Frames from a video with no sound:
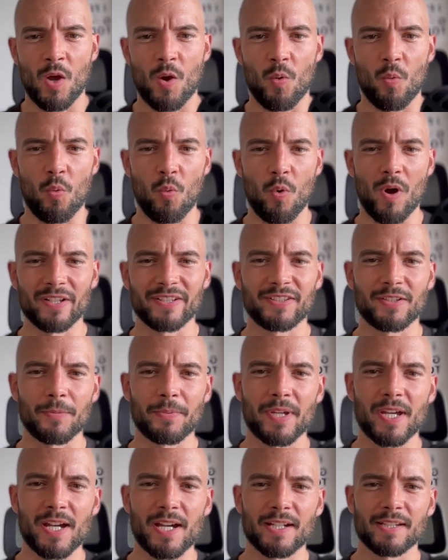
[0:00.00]
What's up
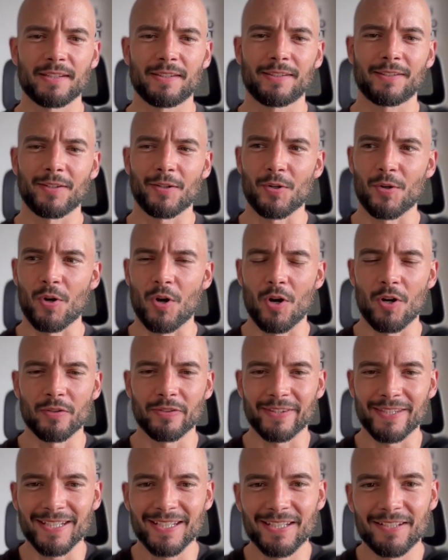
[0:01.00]
guys? So on
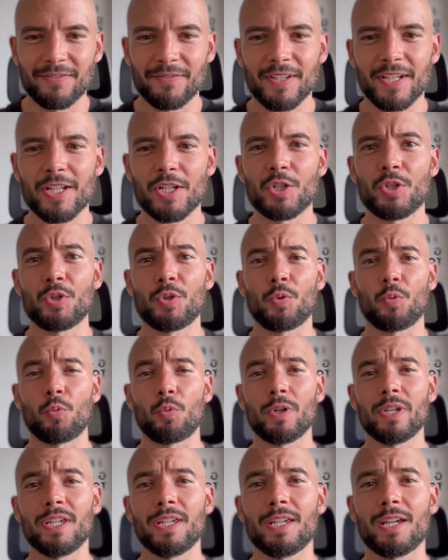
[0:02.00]
this video
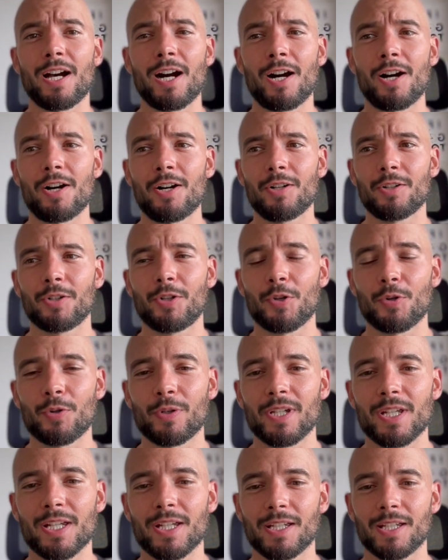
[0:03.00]
we are
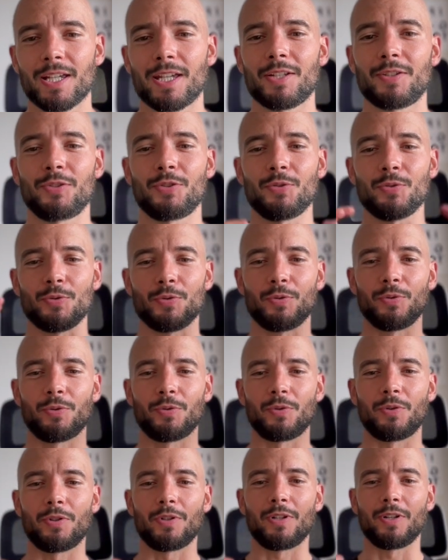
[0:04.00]
going to
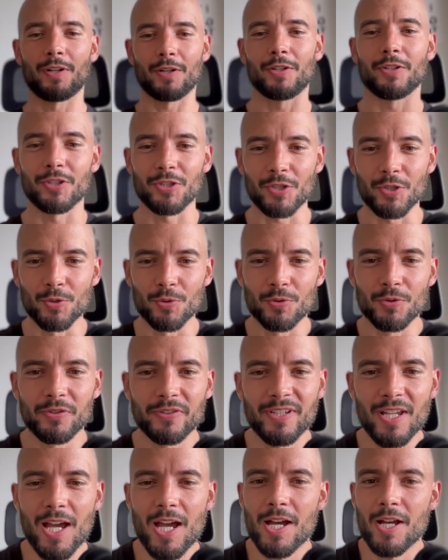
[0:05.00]

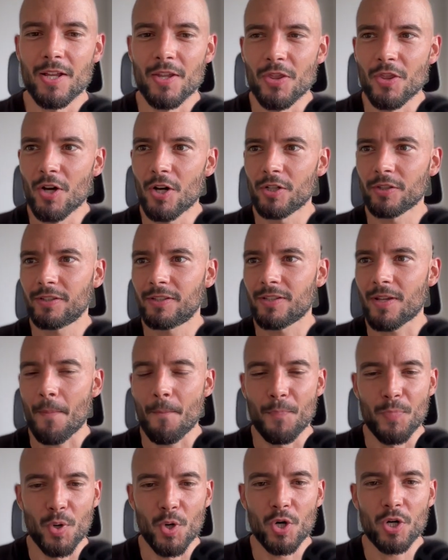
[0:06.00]
use a
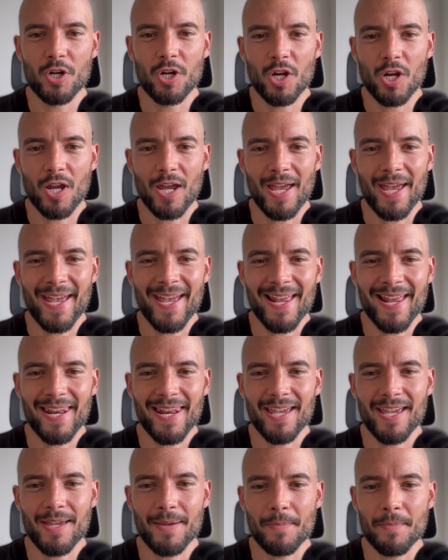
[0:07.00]
notebook
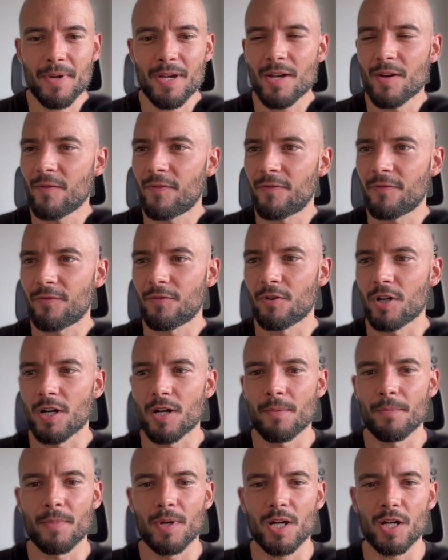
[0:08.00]
LM
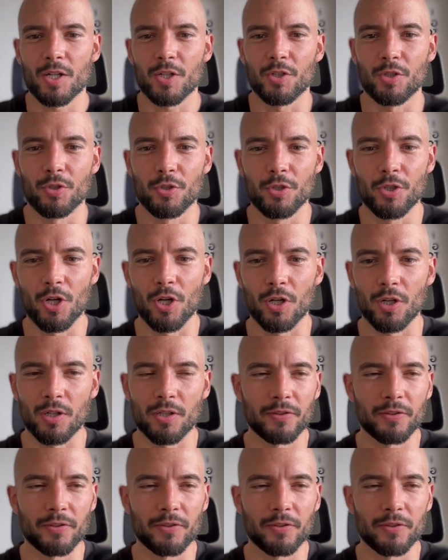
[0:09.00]
from Google.